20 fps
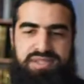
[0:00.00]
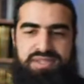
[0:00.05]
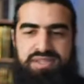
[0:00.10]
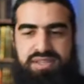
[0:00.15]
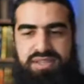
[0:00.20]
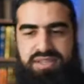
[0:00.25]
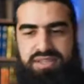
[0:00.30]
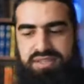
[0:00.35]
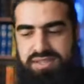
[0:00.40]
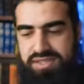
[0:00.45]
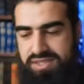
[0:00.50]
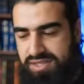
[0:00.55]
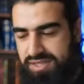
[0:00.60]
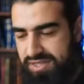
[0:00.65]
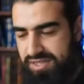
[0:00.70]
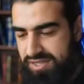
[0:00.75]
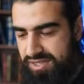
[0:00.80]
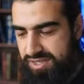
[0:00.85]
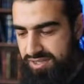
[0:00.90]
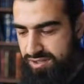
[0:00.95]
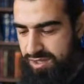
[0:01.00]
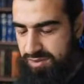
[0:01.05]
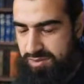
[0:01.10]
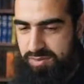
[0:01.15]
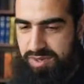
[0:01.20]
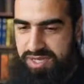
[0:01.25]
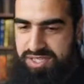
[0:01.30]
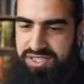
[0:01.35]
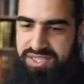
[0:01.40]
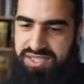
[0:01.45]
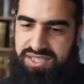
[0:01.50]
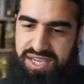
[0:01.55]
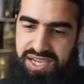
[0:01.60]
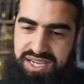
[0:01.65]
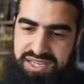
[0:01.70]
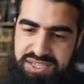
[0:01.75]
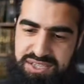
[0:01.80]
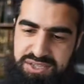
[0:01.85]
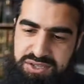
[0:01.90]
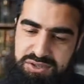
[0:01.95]
Yeah. So Abdul Majid, I
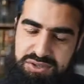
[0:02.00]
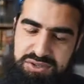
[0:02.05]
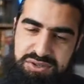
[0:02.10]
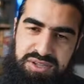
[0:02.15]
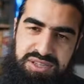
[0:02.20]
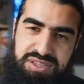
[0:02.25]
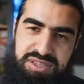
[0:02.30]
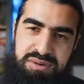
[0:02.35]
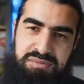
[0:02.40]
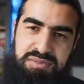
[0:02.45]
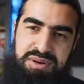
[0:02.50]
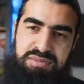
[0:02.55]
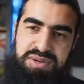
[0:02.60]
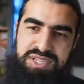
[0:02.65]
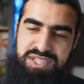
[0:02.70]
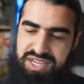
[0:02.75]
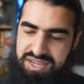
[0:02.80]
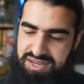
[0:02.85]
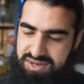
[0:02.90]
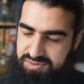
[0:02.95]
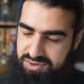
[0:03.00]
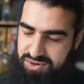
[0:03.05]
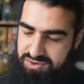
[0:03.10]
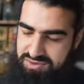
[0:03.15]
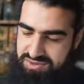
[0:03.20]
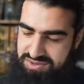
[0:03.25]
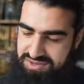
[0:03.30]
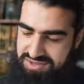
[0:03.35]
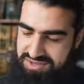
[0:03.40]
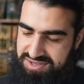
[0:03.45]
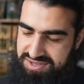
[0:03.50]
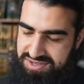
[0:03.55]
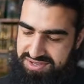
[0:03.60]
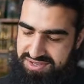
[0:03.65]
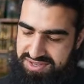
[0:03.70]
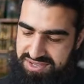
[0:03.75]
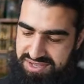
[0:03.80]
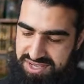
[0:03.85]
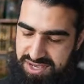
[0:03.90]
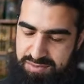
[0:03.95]
need you to do the dumb on my channel, bro.
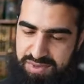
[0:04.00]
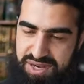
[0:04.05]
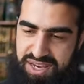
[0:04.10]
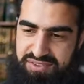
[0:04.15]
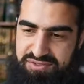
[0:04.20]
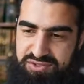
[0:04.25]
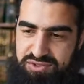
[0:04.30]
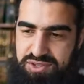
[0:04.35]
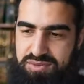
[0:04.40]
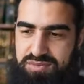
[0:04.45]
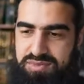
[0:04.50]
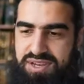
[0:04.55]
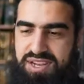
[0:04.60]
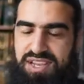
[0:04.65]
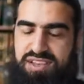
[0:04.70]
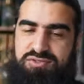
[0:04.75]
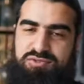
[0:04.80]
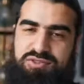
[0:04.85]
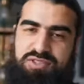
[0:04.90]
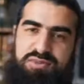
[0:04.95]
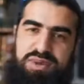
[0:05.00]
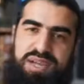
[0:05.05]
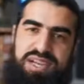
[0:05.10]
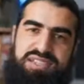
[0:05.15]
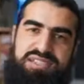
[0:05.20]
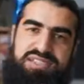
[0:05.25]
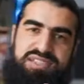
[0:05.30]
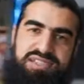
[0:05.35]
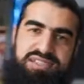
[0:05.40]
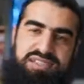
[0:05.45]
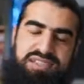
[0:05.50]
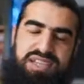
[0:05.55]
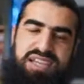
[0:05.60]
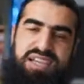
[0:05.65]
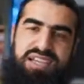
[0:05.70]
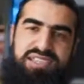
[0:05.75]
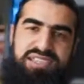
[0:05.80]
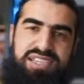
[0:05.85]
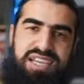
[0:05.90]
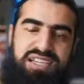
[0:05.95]
Yeah, my live stream. Live stream has
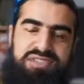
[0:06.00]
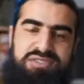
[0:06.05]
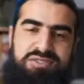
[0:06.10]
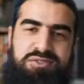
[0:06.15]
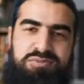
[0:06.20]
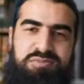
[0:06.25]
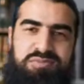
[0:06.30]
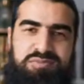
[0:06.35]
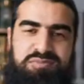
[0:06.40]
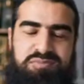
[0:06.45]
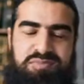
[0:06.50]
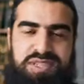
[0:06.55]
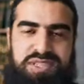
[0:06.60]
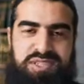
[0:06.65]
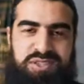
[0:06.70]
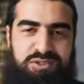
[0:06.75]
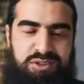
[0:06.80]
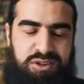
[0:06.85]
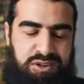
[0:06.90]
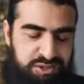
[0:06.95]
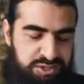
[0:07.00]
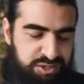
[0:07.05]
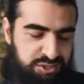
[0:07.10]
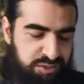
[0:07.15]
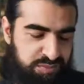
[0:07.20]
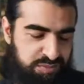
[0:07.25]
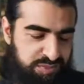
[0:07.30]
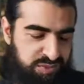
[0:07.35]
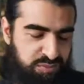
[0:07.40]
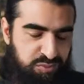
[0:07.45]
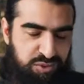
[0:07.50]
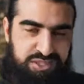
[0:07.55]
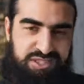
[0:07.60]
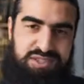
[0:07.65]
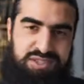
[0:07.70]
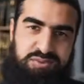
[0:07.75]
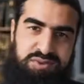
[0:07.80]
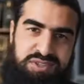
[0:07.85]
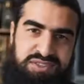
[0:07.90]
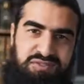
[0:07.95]
has had to been st stopped once
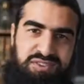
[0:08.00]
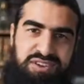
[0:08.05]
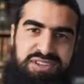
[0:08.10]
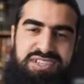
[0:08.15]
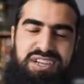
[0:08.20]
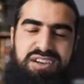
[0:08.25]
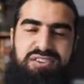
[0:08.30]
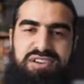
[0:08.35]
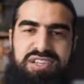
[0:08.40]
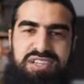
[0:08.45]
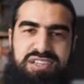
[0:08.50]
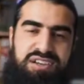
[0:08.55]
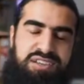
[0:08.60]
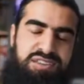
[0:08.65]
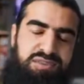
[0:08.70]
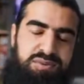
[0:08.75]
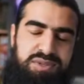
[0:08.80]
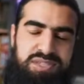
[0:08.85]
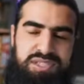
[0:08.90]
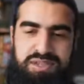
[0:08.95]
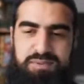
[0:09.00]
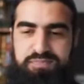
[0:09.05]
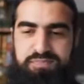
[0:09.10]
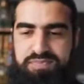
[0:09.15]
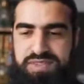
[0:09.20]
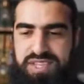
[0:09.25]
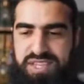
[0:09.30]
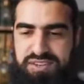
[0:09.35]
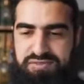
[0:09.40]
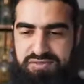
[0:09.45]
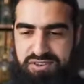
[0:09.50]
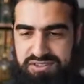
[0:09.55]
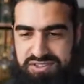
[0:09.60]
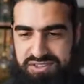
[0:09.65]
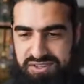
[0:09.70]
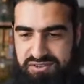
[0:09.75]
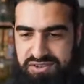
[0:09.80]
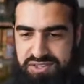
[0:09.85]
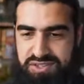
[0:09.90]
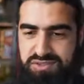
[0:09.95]
it was voluntarily, otherwise
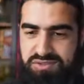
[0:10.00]
involuntary